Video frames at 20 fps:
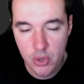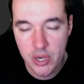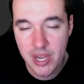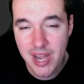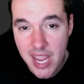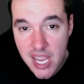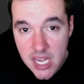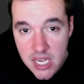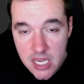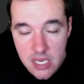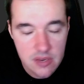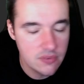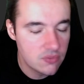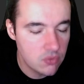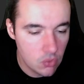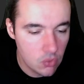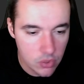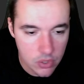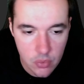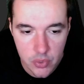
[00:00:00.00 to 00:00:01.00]
80
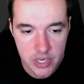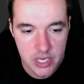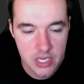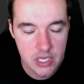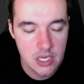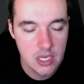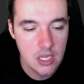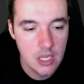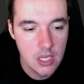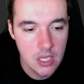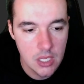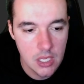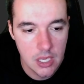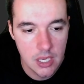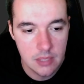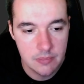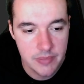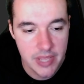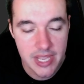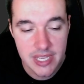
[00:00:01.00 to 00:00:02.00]
for a quick
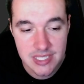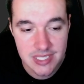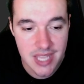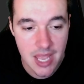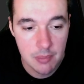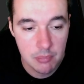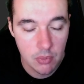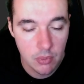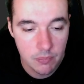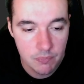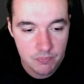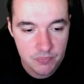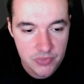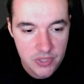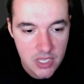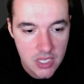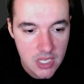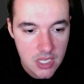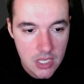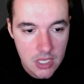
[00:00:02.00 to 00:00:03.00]
example.
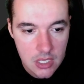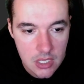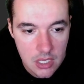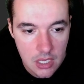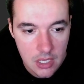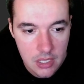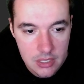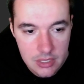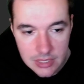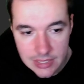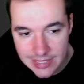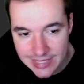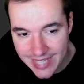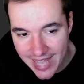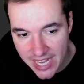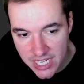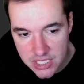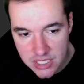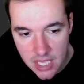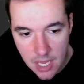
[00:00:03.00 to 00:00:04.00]

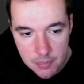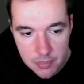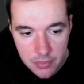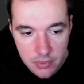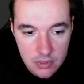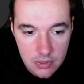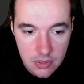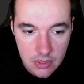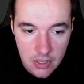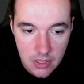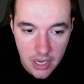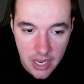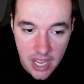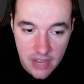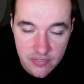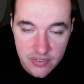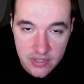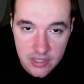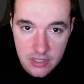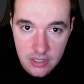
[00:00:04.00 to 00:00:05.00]
Next up, I have
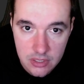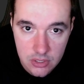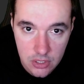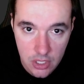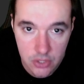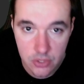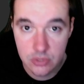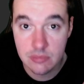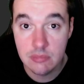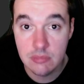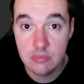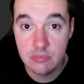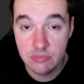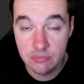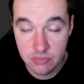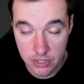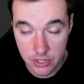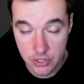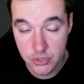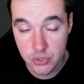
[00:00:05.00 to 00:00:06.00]
another
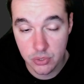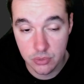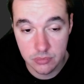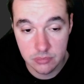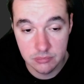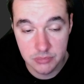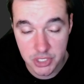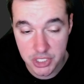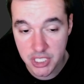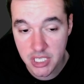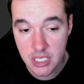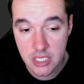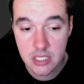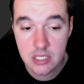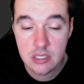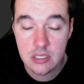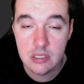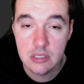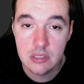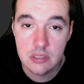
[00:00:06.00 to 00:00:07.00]
virtual machine
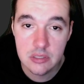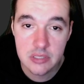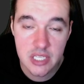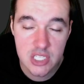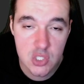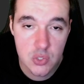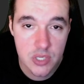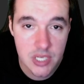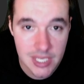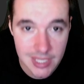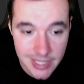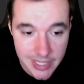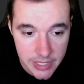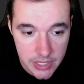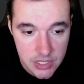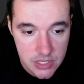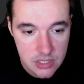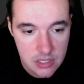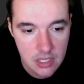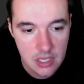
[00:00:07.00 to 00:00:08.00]
that's running
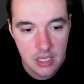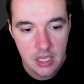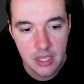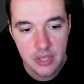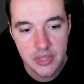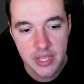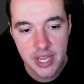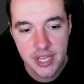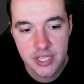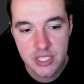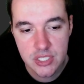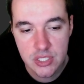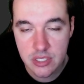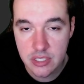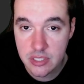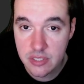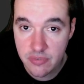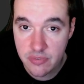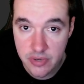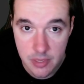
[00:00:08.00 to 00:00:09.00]
Linux. That is on a
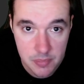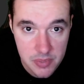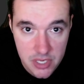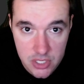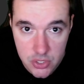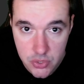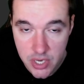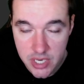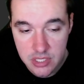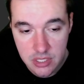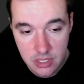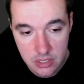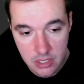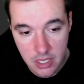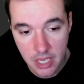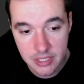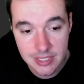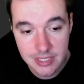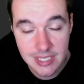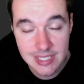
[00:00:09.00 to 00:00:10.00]
different IP address
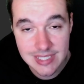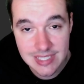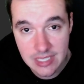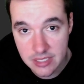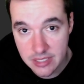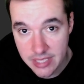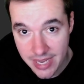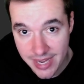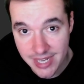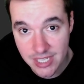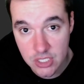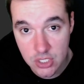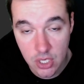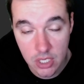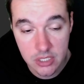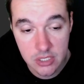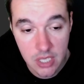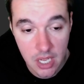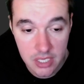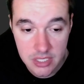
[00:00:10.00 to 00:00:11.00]
that ends on
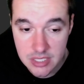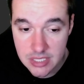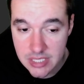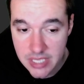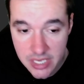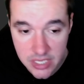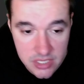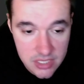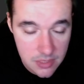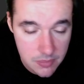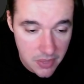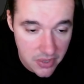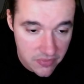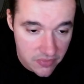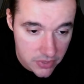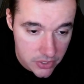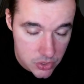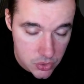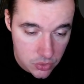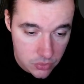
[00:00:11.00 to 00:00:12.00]
.6 in my
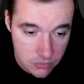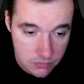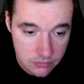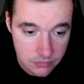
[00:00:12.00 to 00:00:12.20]
virtual